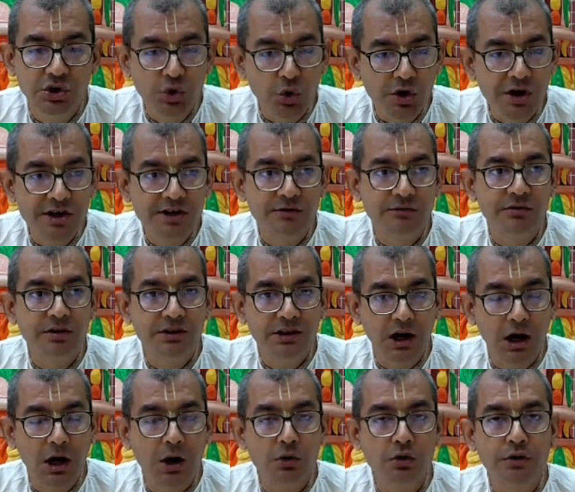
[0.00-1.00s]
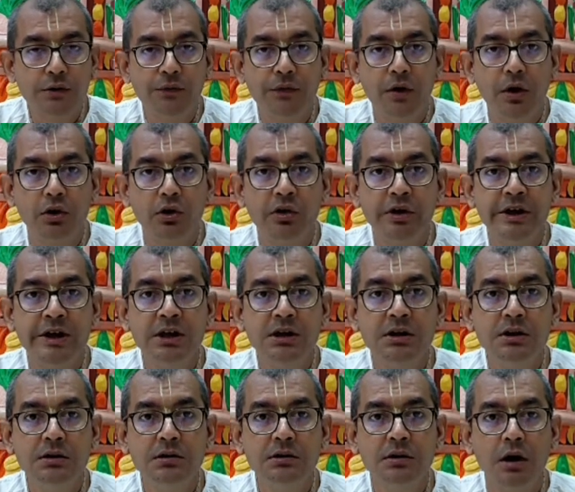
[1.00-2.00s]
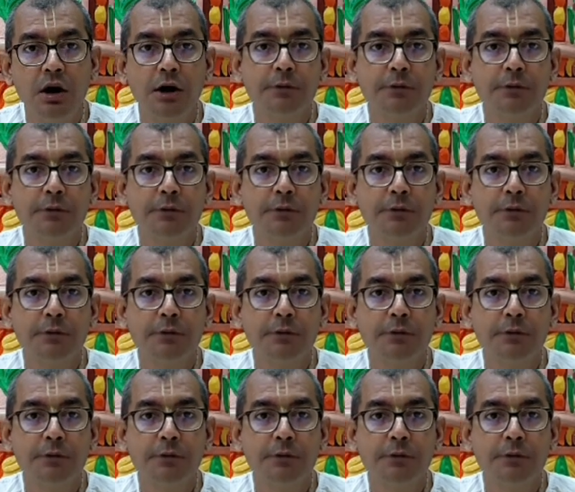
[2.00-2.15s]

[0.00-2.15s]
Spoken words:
do it without following